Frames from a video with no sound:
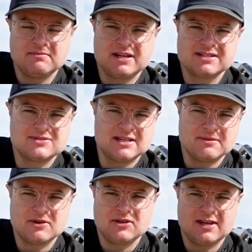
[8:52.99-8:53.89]
Because I was
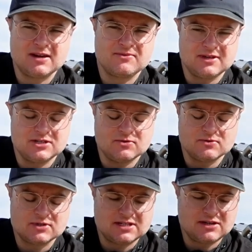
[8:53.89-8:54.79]
demoing it, you can't really
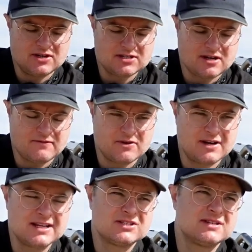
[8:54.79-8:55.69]
do serious
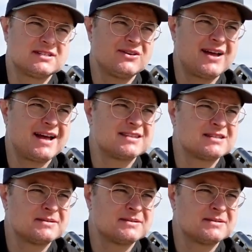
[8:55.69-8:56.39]
off-road. And so I still had